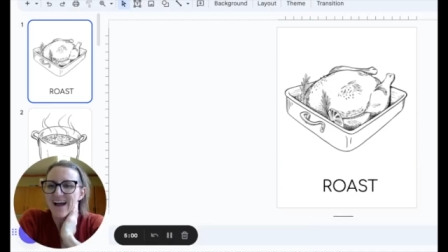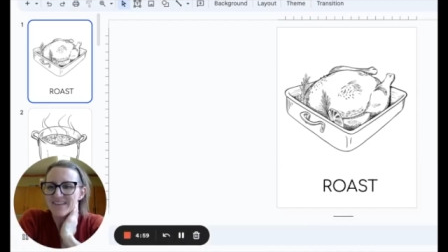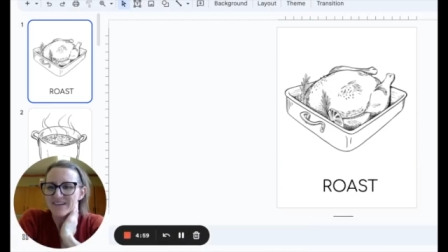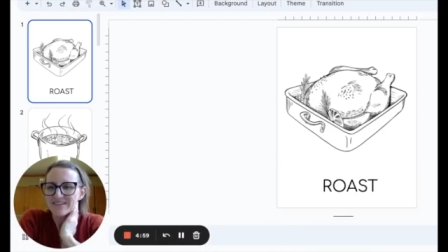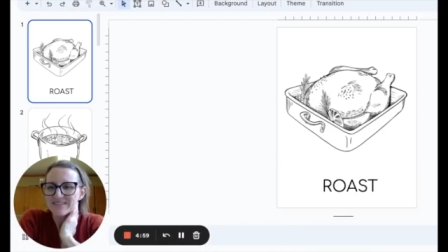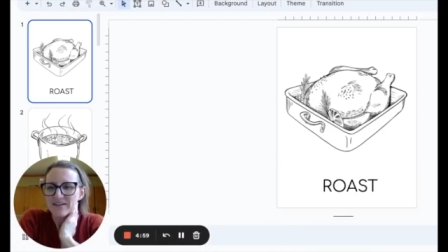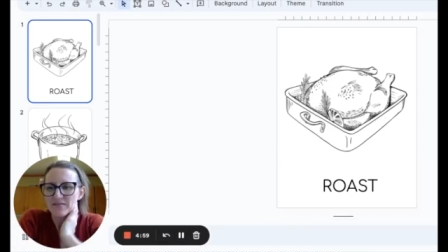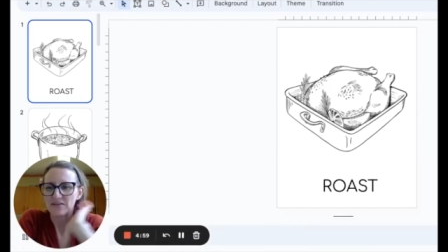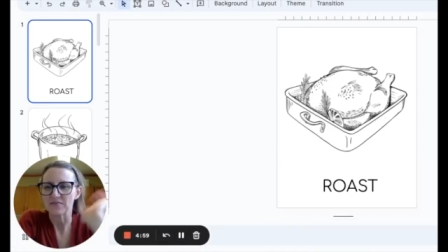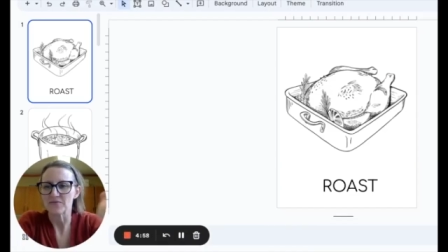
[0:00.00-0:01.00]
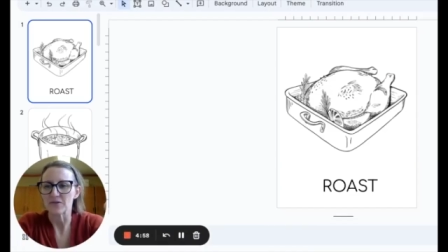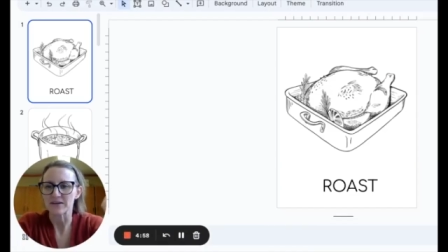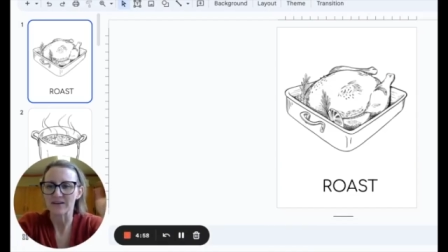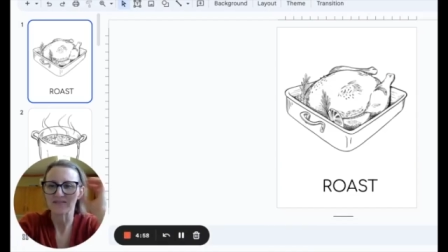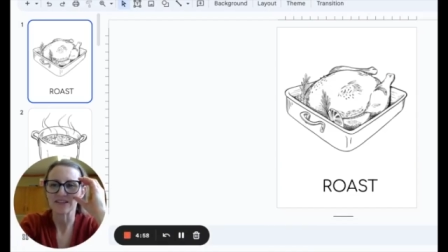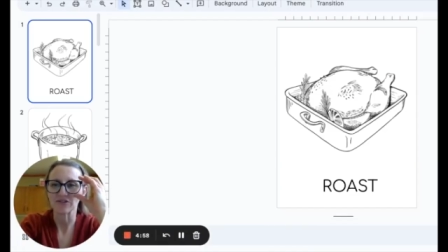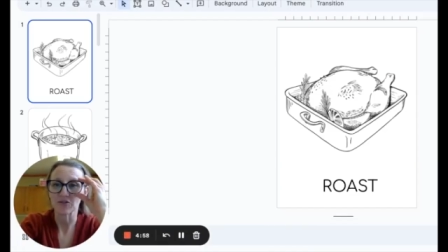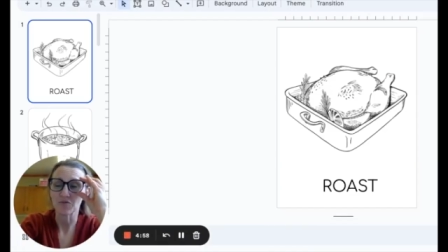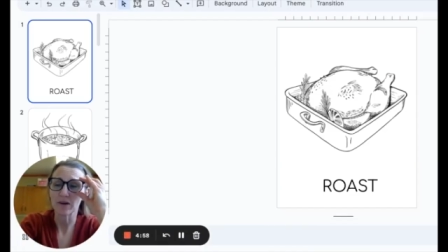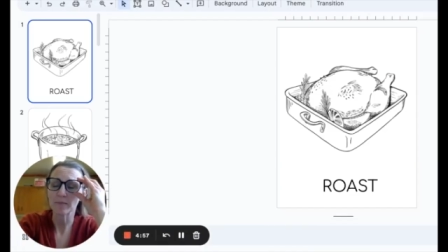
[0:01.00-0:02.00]
Hi there, Stephanie from Fork and Knife Teacher.
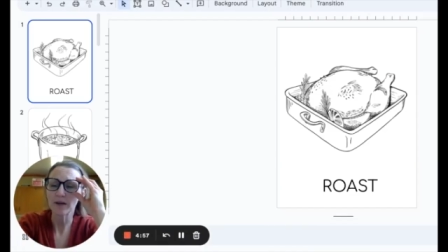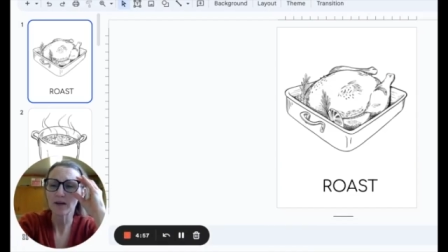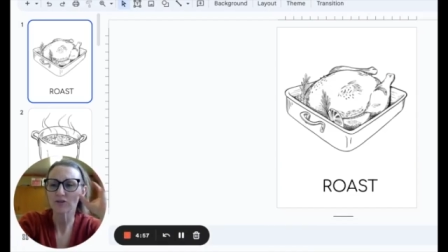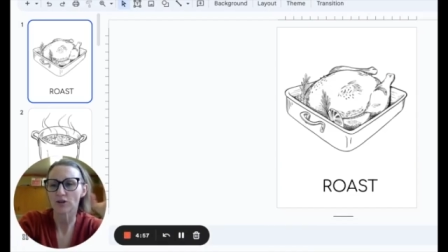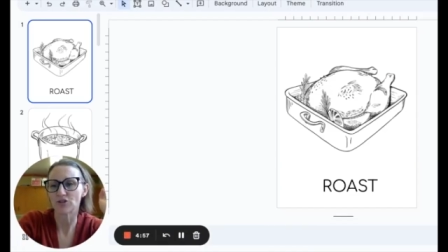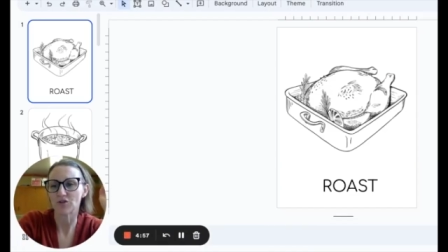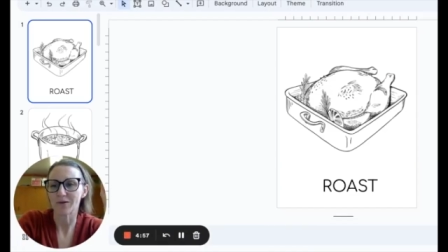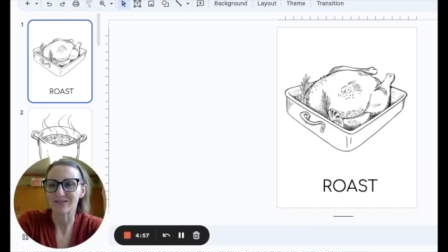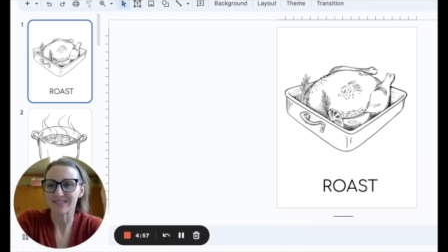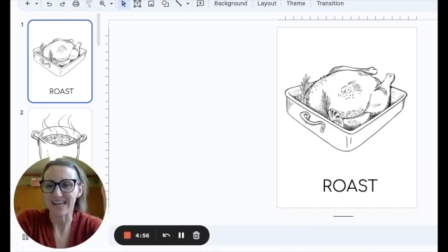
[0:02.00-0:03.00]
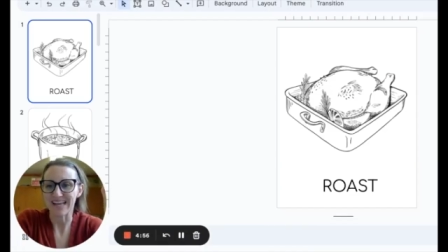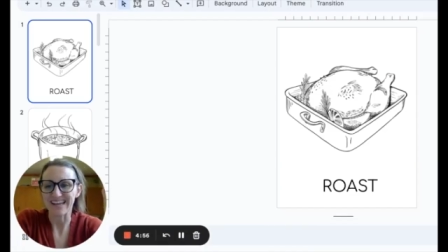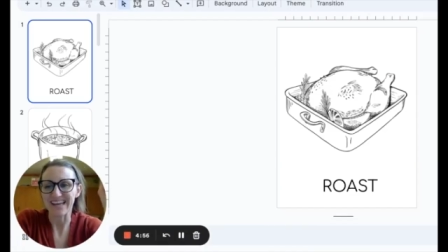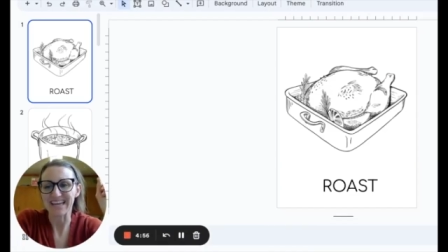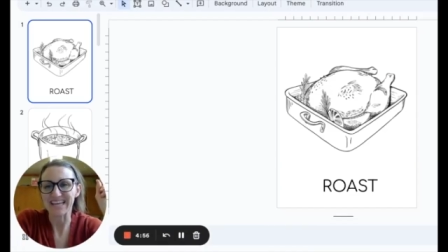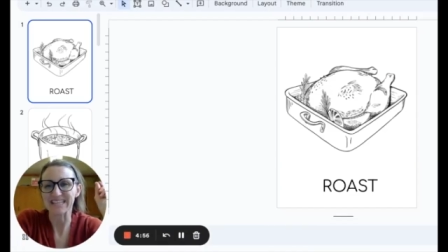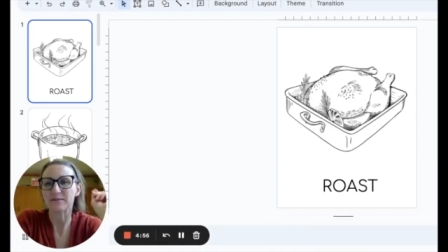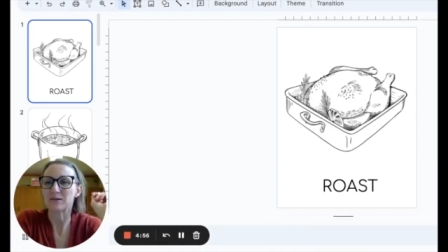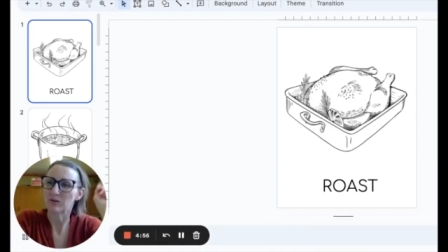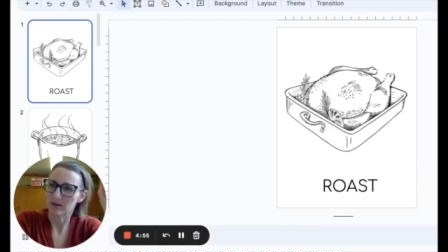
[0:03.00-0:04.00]
What I'm going to talk to you about today is
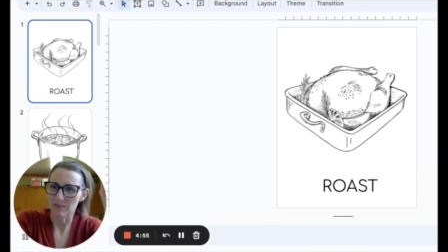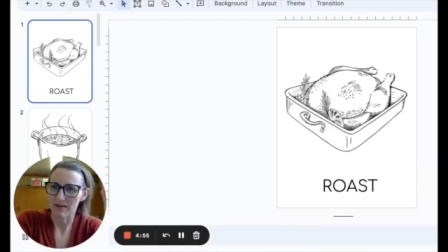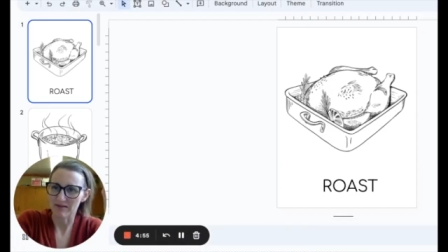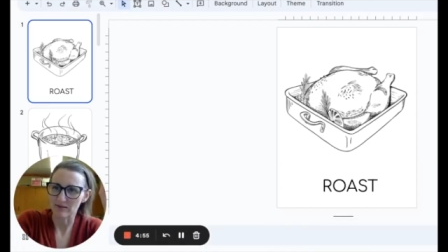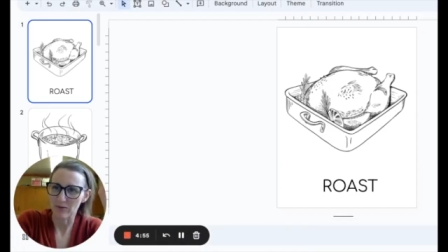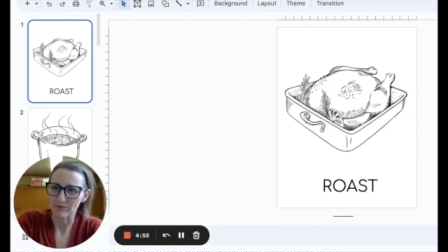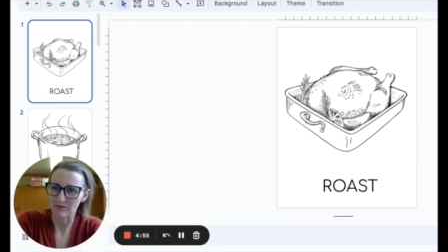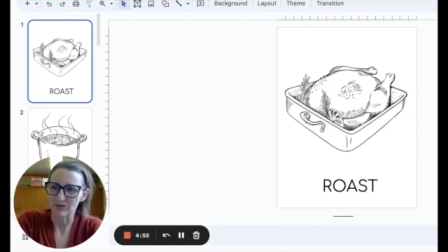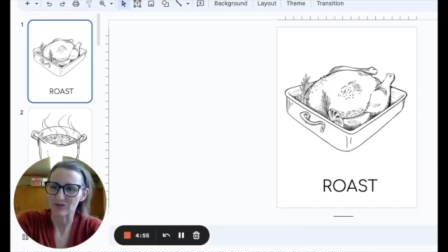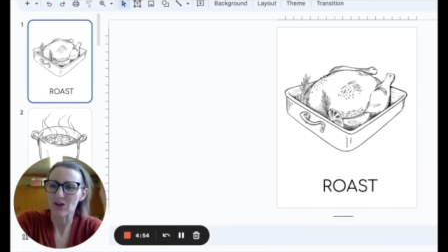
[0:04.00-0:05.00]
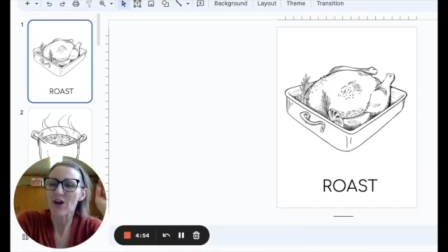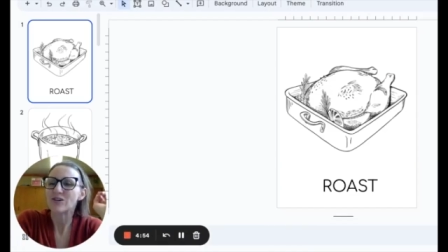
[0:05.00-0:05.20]
my cooking methods posters.